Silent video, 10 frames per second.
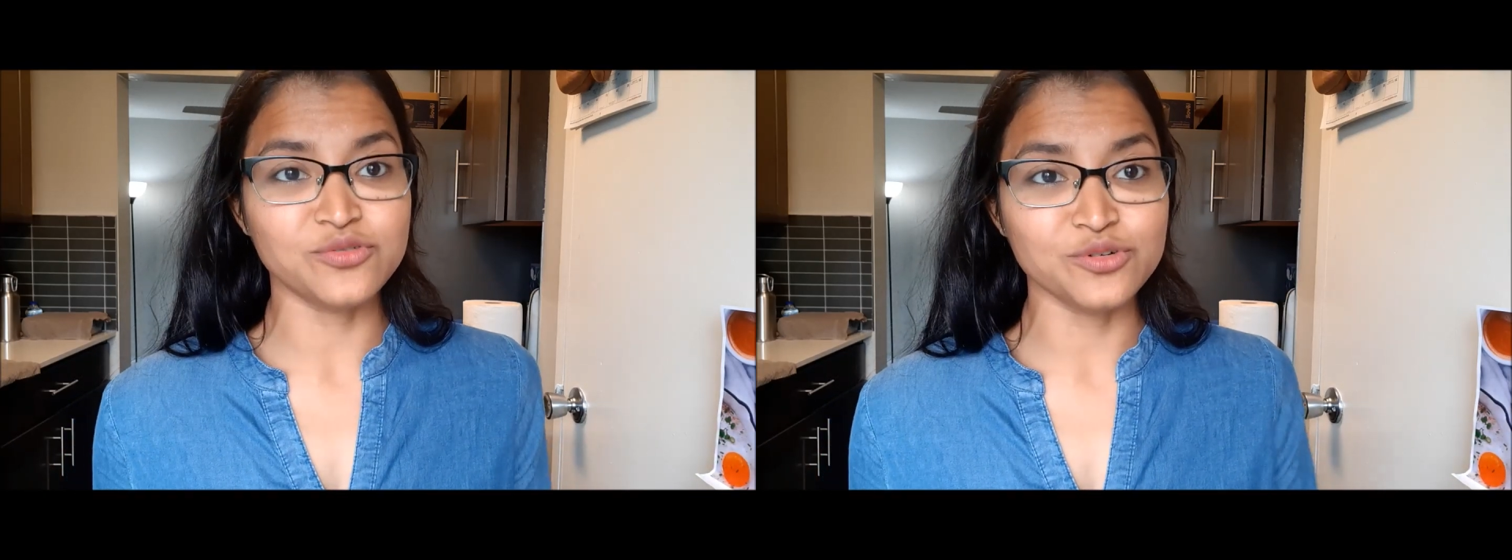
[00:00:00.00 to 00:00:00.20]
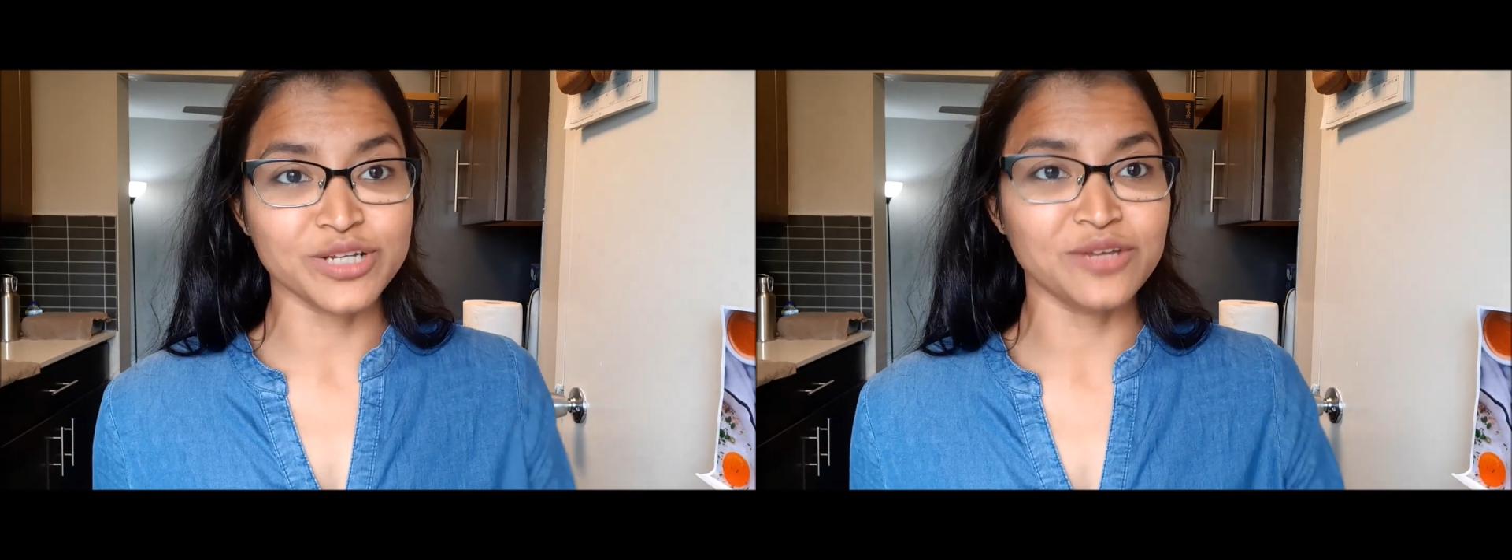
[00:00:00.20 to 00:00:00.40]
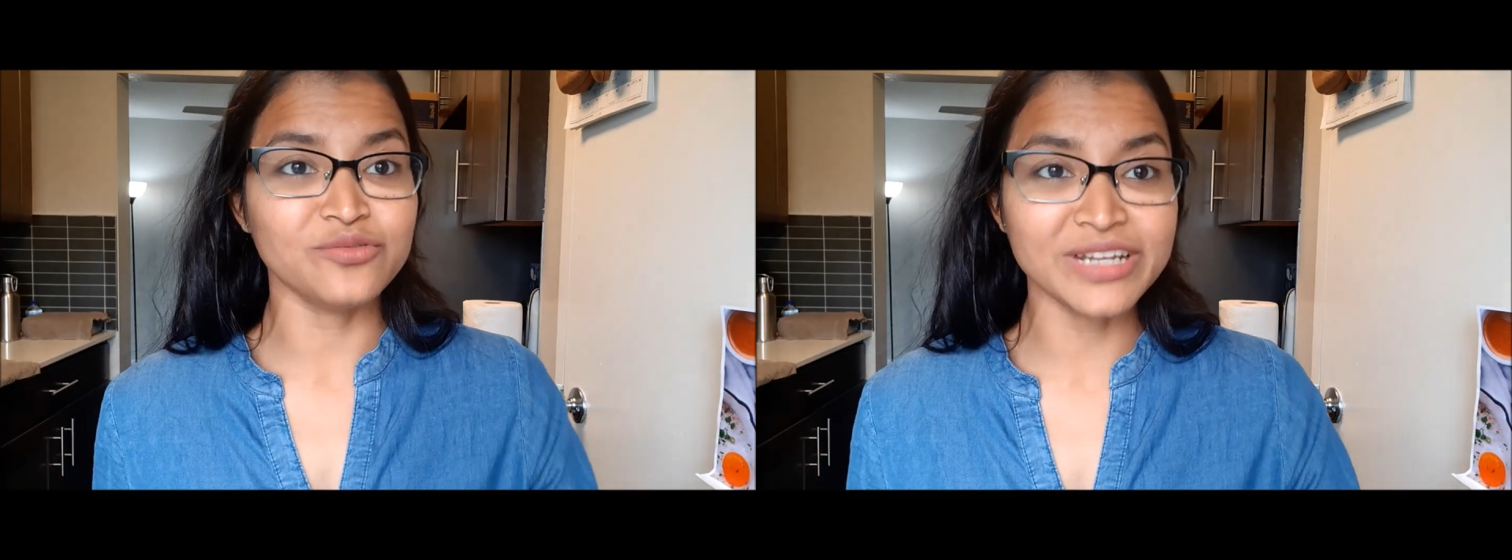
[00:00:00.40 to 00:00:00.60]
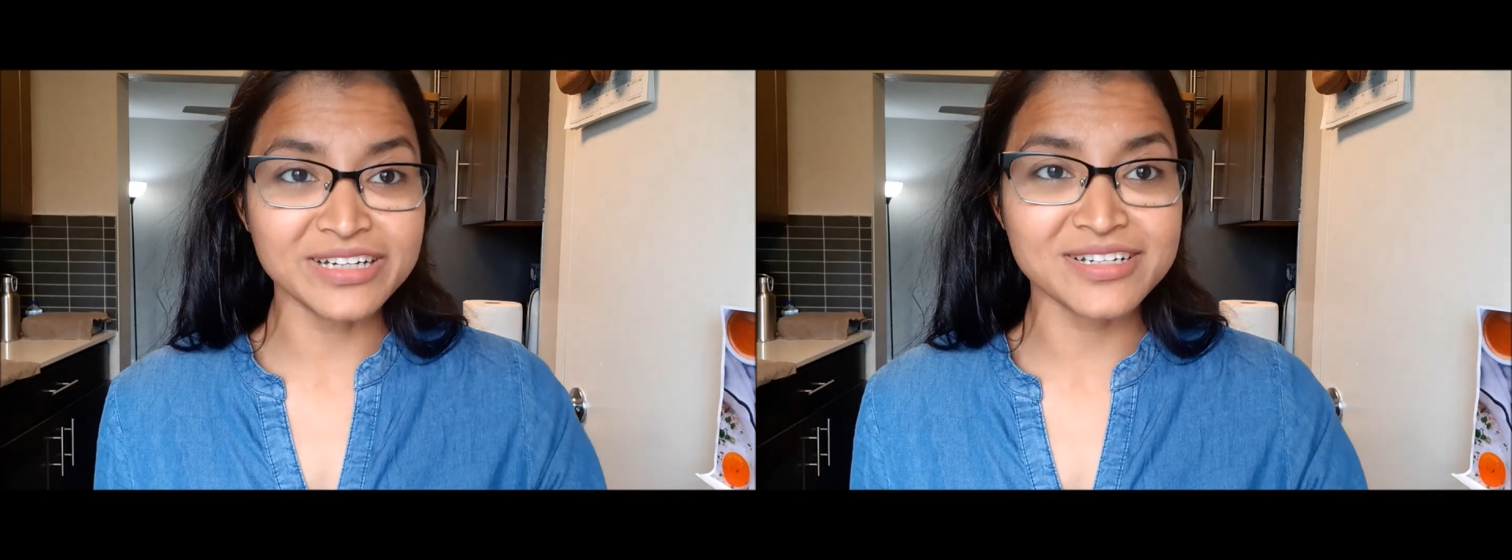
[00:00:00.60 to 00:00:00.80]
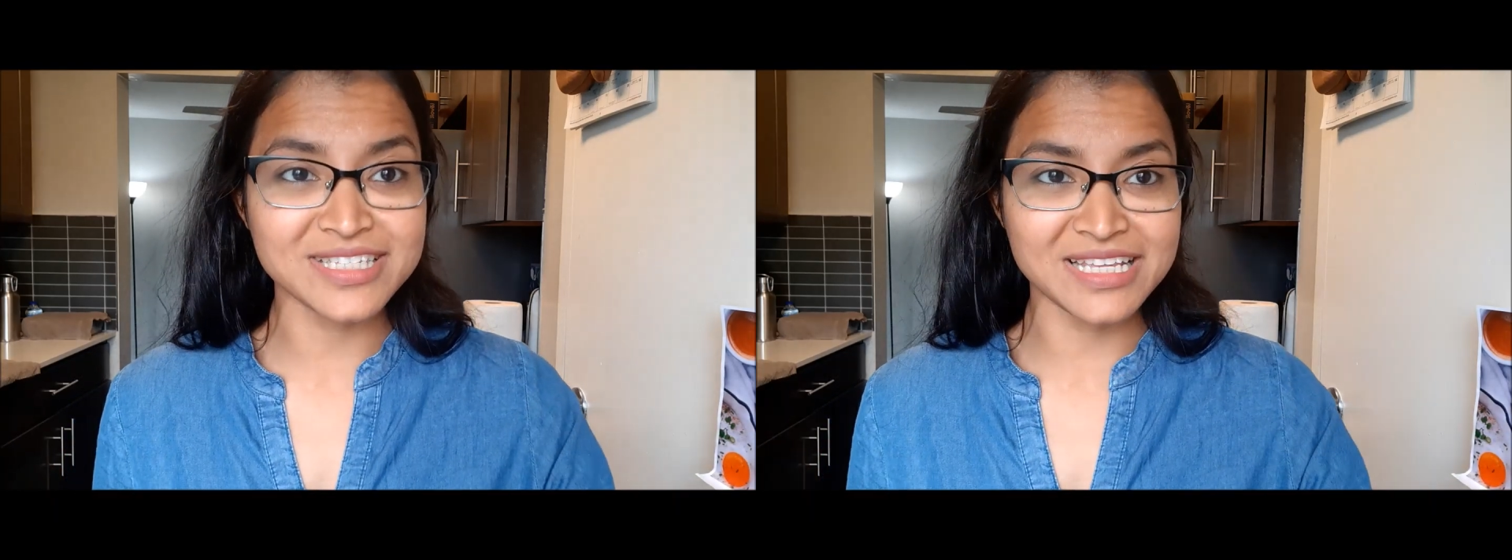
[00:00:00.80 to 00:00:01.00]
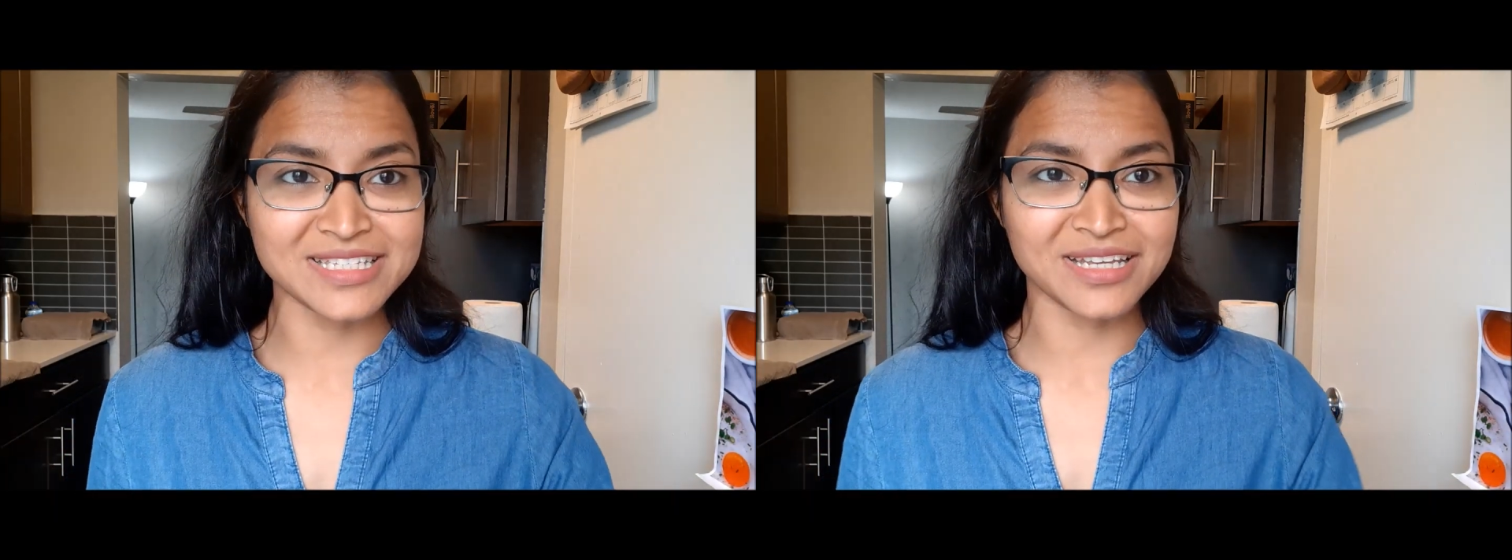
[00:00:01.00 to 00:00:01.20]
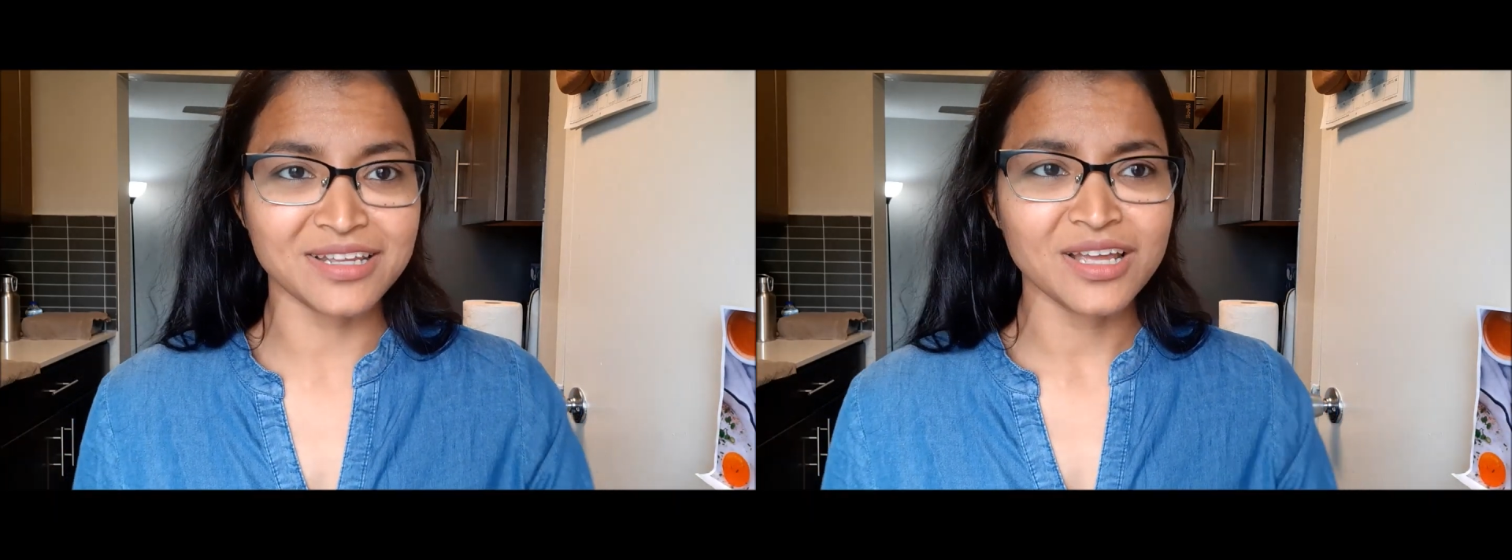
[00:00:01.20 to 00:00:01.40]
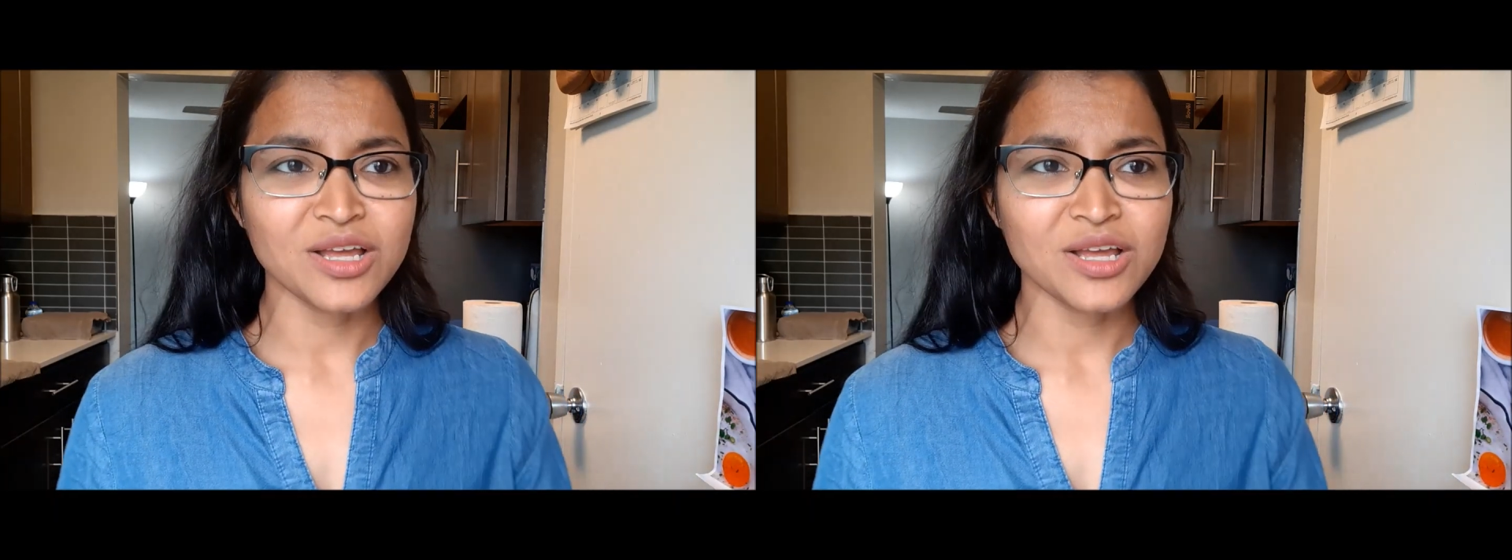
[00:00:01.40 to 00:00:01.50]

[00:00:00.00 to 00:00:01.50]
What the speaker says: food in winter season,